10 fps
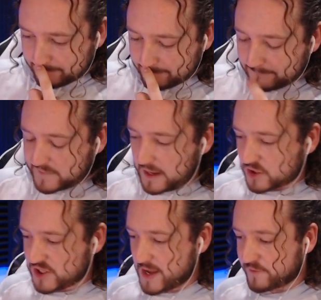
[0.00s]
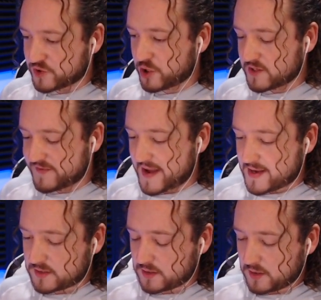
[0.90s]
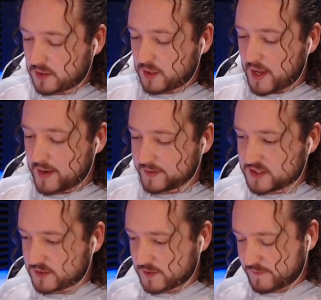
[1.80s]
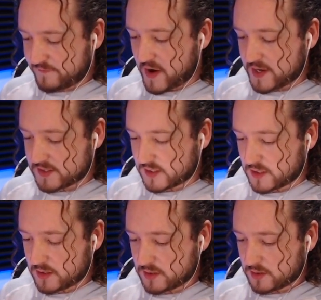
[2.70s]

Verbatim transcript: Mm, L-Jack for sure. He's fast and he's feisty.